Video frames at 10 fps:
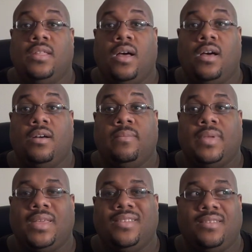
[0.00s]

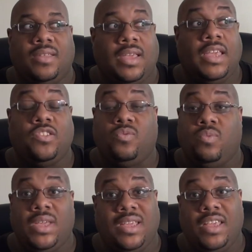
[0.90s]
Um, each
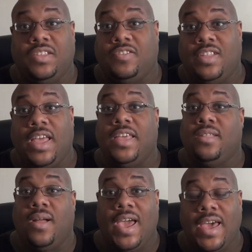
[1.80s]
week, each day,
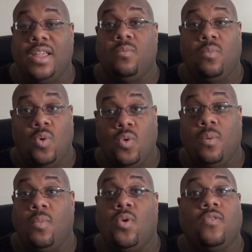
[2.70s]
they're adding more
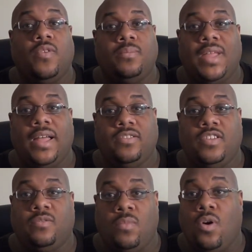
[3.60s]
and more from not
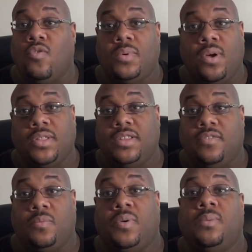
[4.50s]
just Marvel, but all the
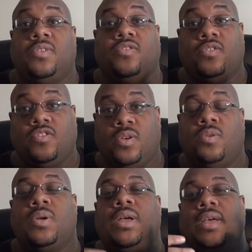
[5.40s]
different publishers,
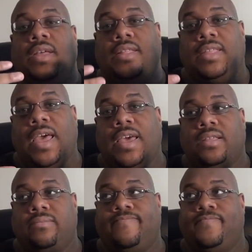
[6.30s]
so
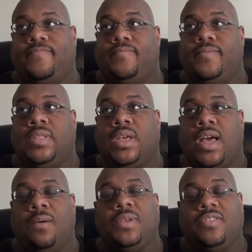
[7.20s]
that the
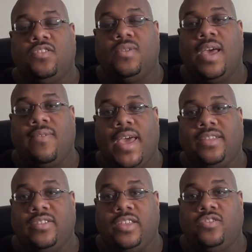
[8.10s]
comics that you have
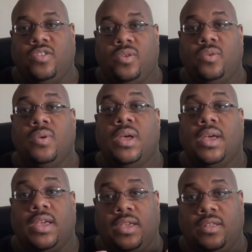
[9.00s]
access to
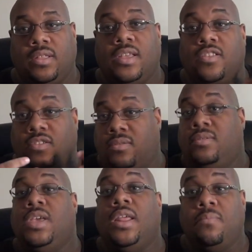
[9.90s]
is
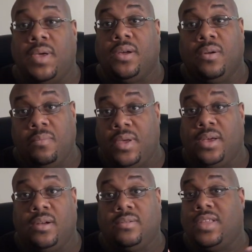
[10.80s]
getting bigger and
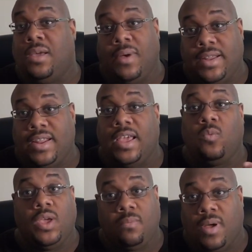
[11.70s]
bigger day by
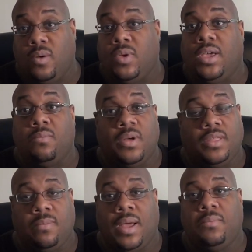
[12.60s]
day, week by week,
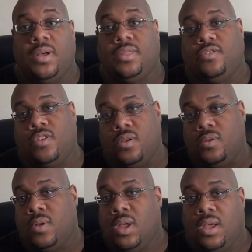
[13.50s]
month by month.
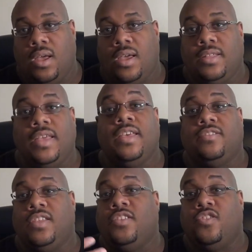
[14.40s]
So
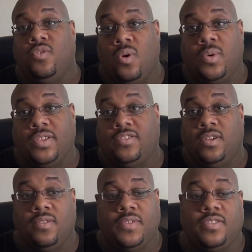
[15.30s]
it's it's a growing
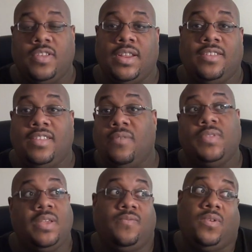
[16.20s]
service, and it's
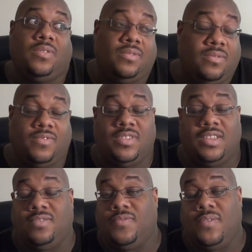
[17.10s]
definitely for
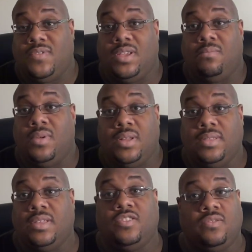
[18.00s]
six fifty a
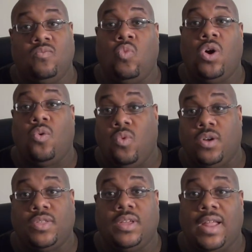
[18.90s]
month. It's well
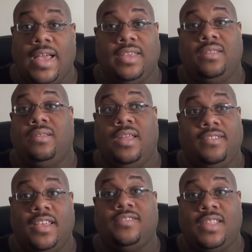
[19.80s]
worth it. I can
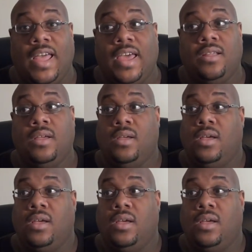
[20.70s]
attest to that.